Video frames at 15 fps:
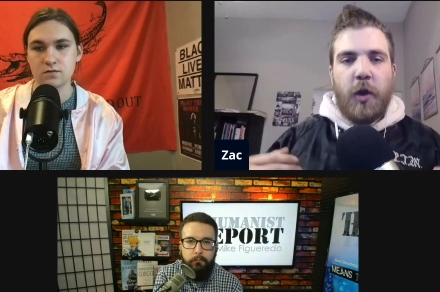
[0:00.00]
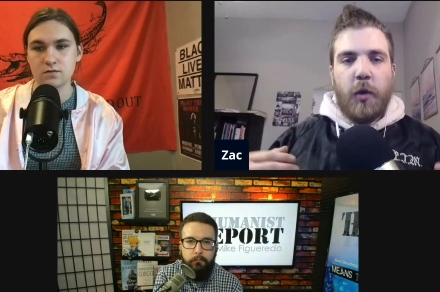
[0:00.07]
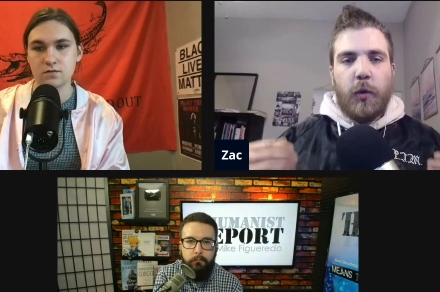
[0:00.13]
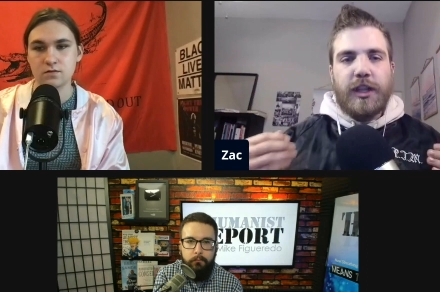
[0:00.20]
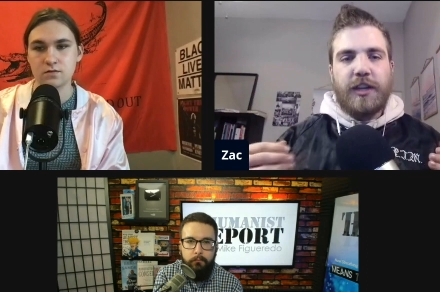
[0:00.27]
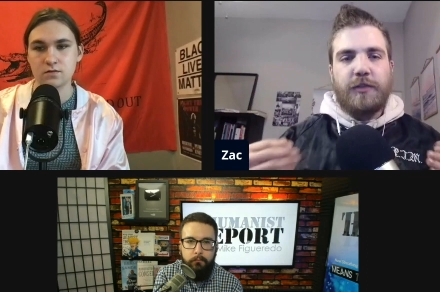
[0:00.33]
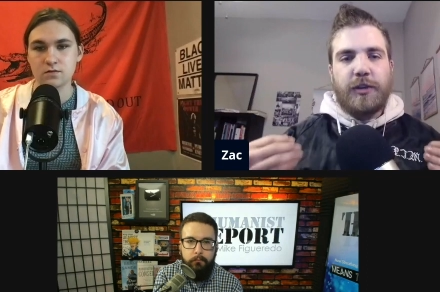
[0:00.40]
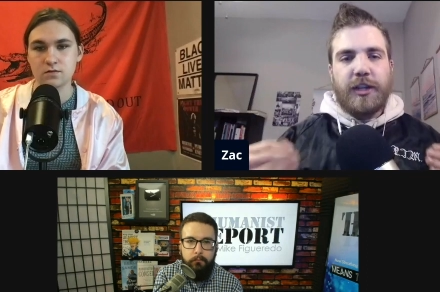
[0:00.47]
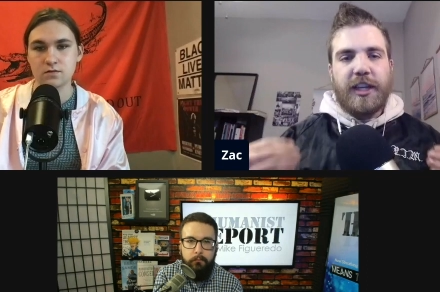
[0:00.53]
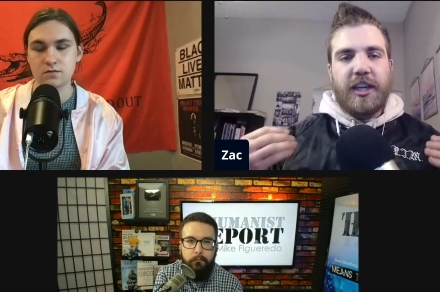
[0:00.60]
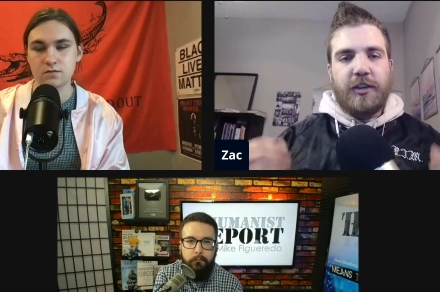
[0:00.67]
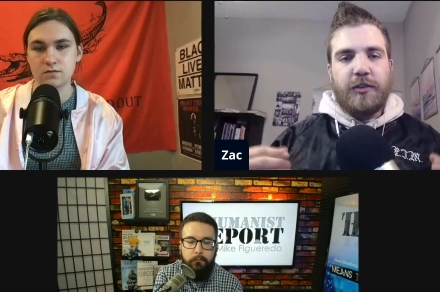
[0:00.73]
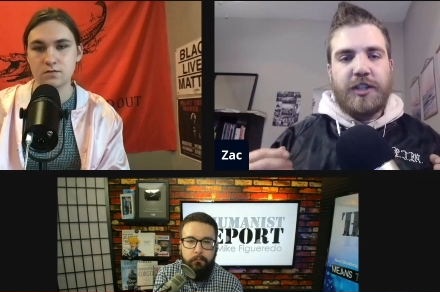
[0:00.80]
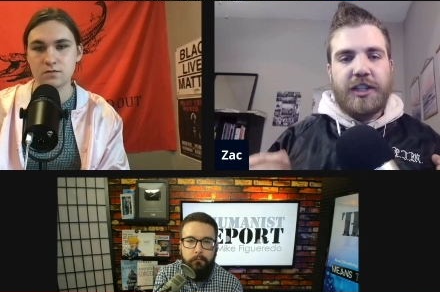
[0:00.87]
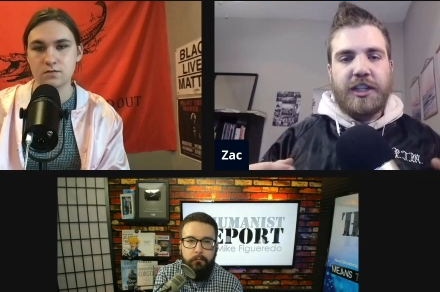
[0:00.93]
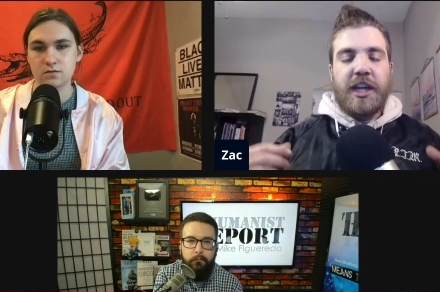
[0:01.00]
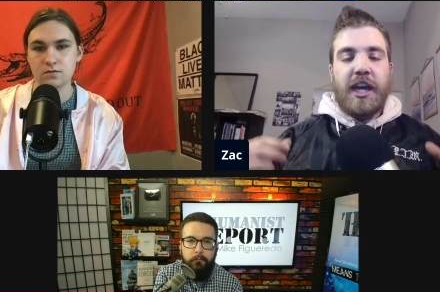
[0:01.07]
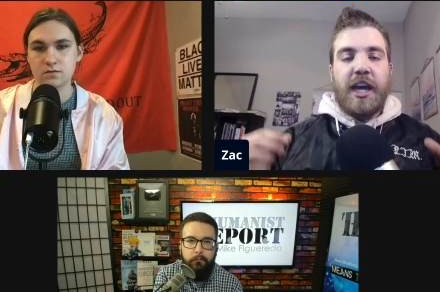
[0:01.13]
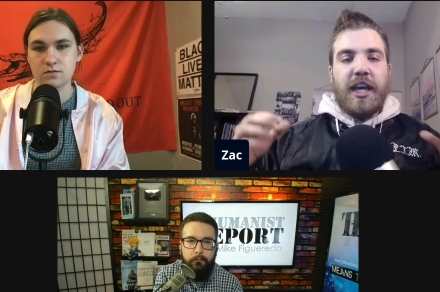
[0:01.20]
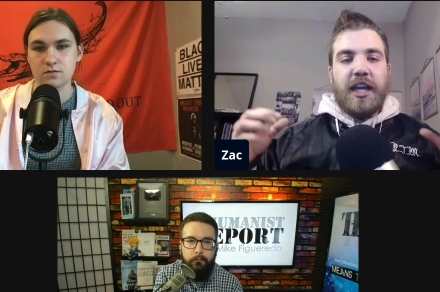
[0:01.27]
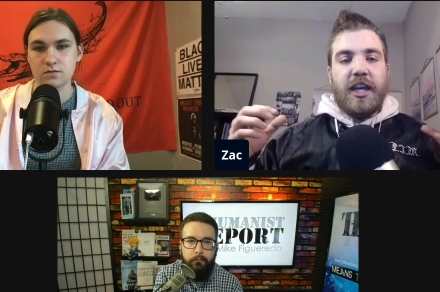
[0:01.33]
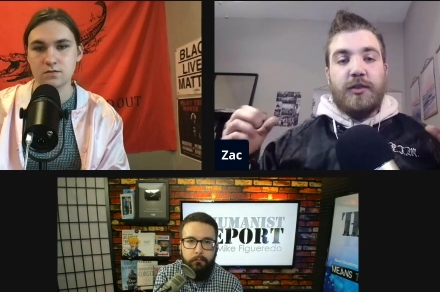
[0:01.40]
Speaker 1: Was it really you just,
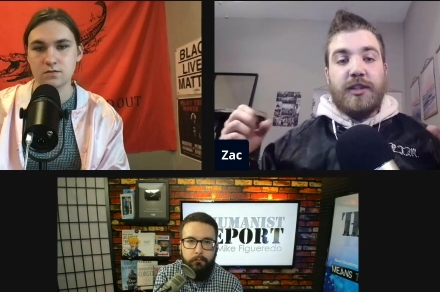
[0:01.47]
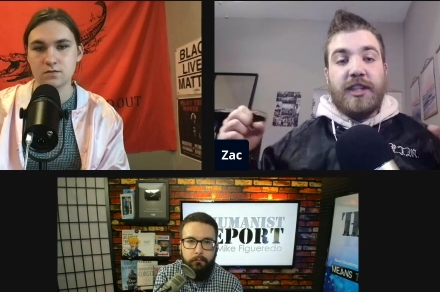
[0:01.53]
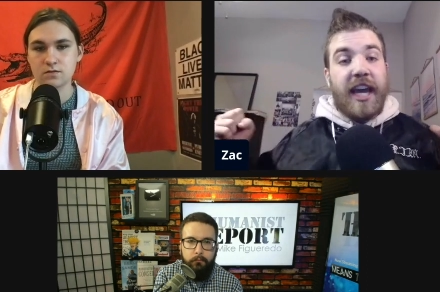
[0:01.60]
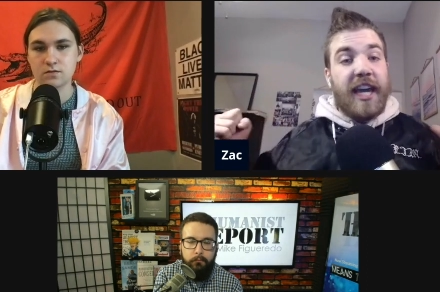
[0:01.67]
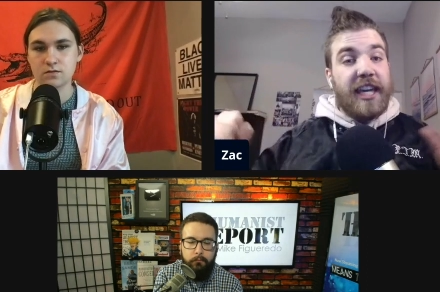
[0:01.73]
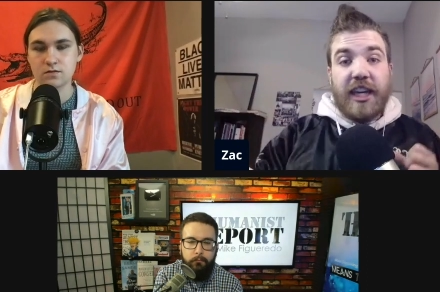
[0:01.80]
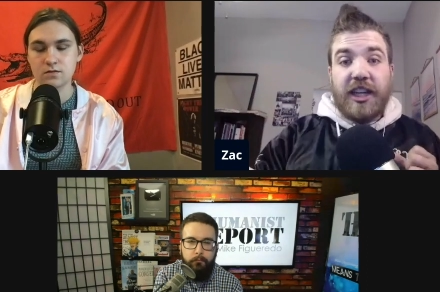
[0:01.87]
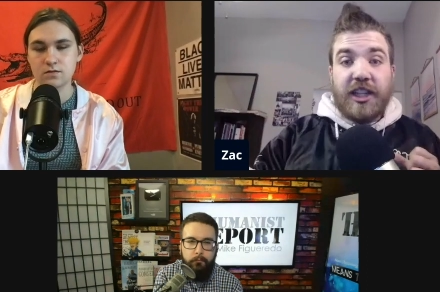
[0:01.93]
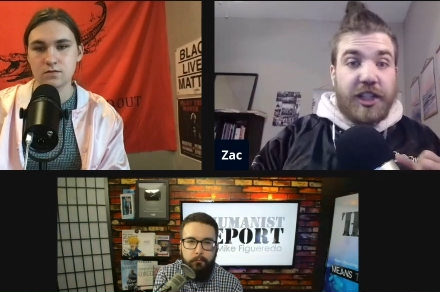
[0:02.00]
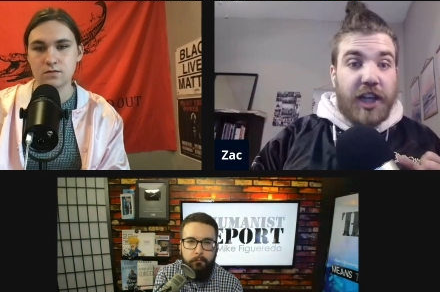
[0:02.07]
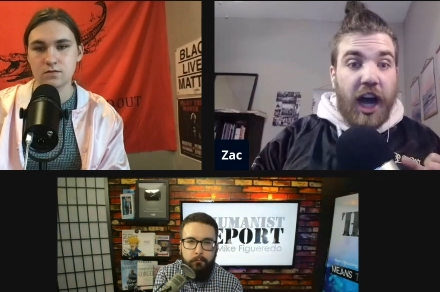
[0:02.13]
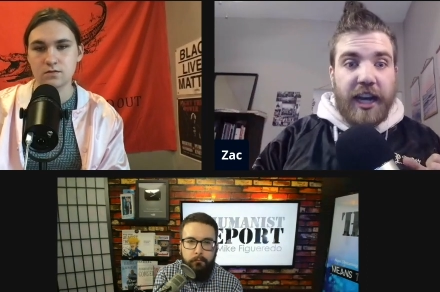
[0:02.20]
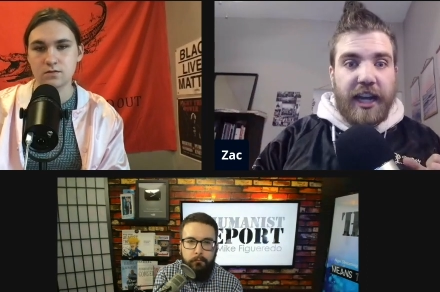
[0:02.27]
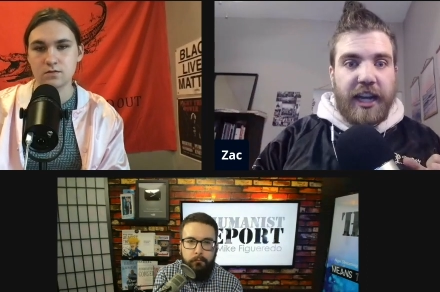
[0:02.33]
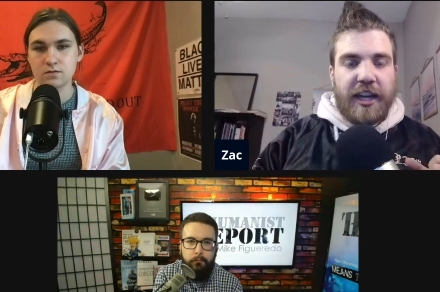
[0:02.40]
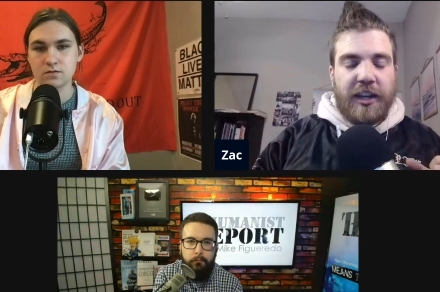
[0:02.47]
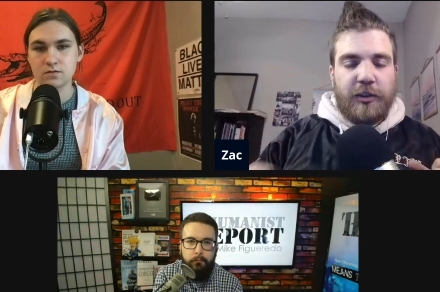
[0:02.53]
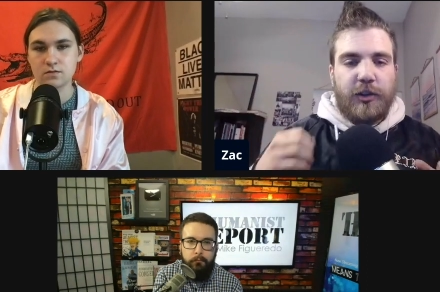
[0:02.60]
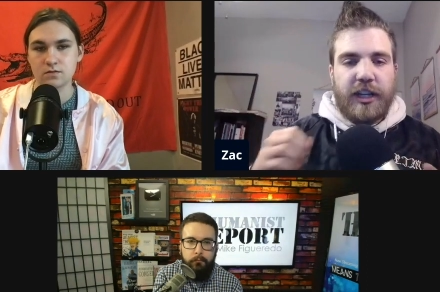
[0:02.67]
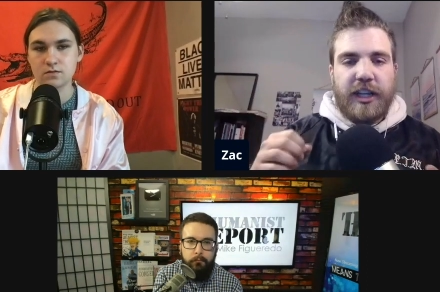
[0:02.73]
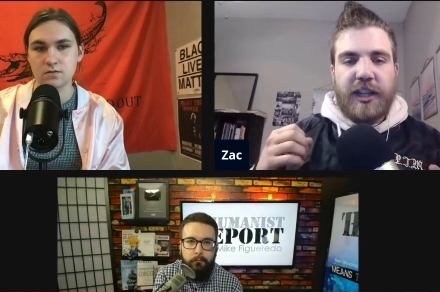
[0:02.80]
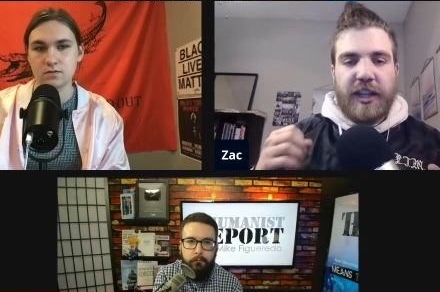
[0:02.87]
you know, taking a shot at
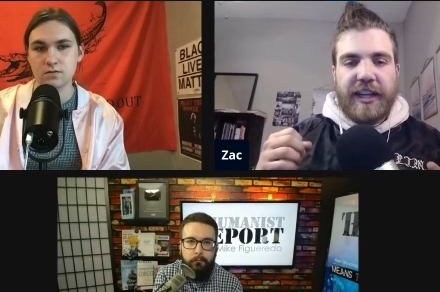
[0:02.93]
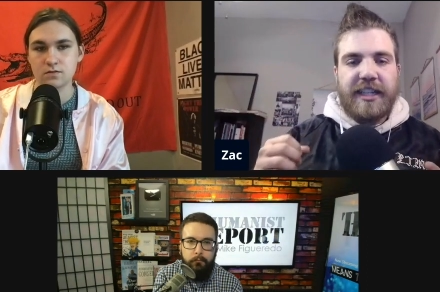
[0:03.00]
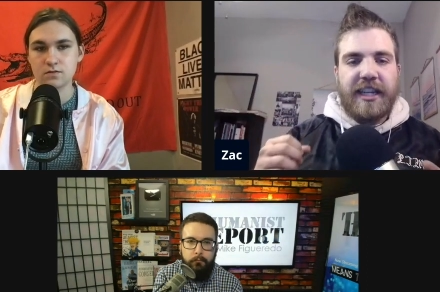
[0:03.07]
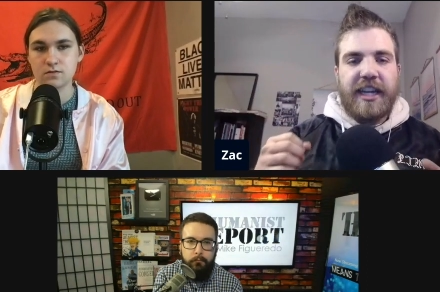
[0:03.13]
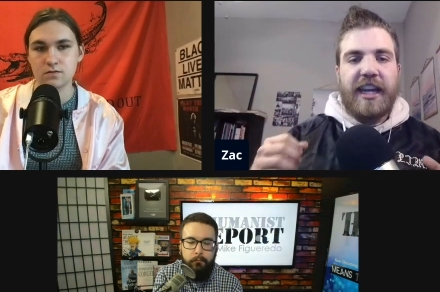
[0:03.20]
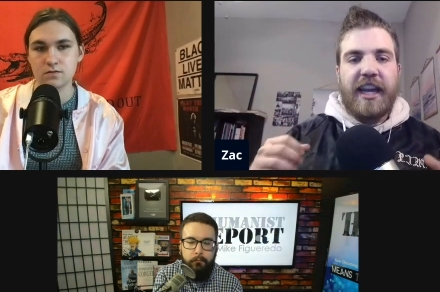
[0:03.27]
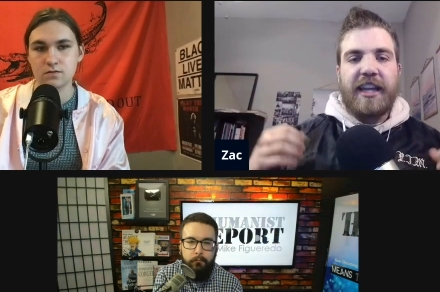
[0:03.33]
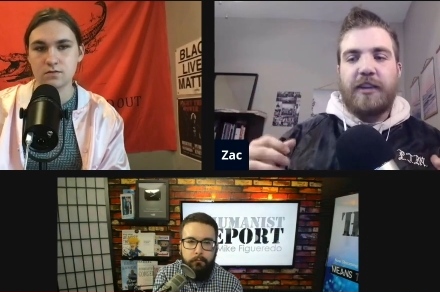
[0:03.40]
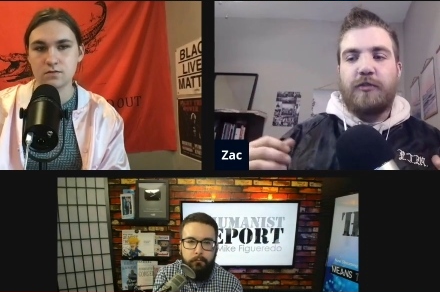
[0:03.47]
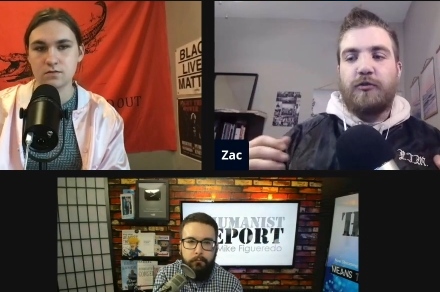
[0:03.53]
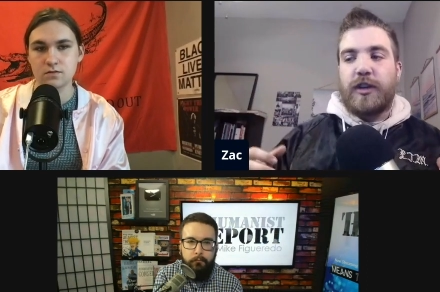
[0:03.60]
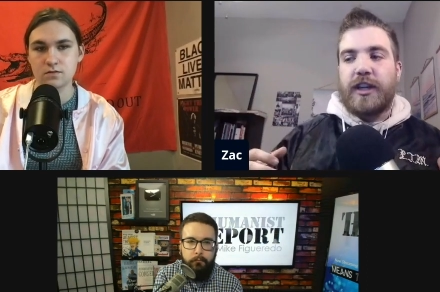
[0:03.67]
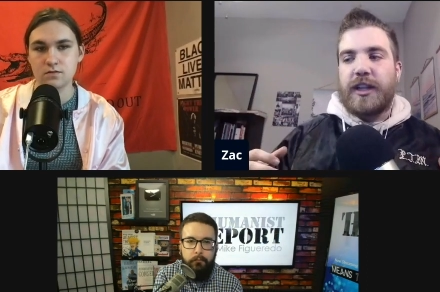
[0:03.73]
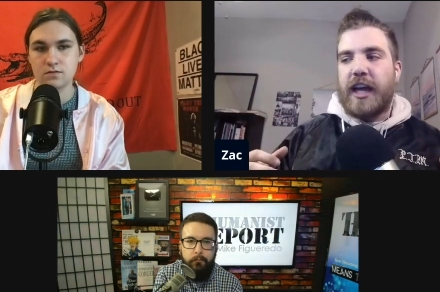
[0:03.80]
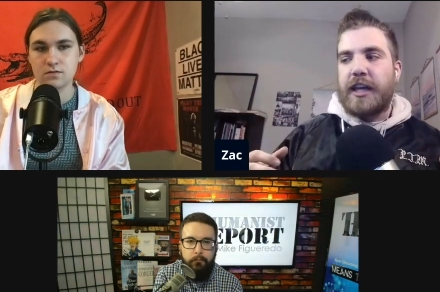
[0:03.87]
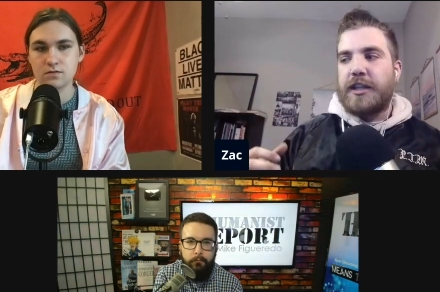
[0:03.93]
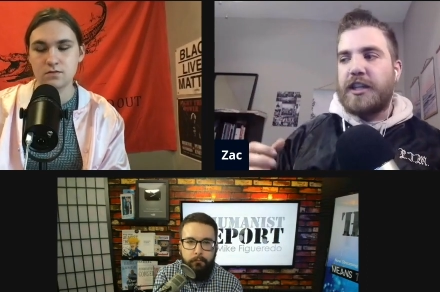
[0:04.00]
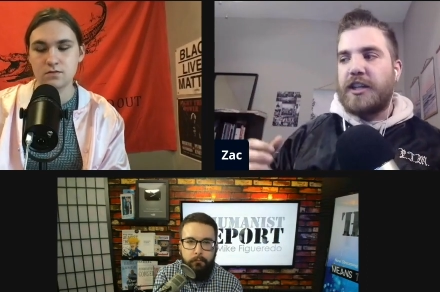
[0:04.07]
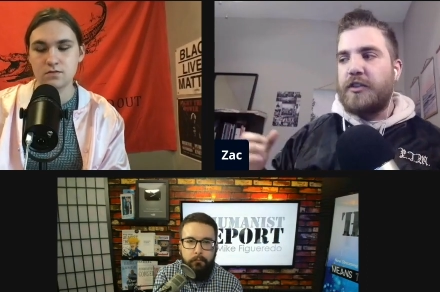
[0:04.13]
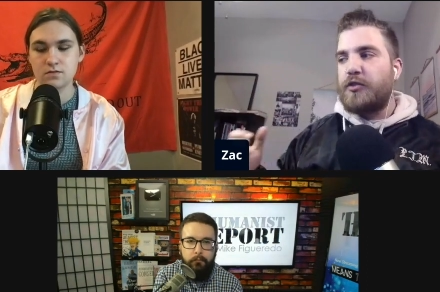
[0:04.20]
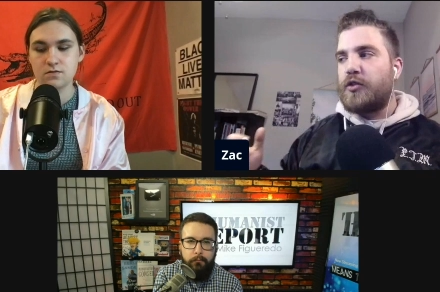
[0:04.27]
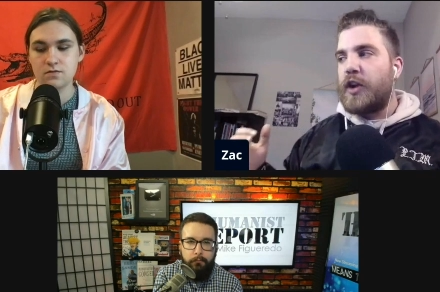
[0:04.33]
Hillary Clinton and then realizing you'd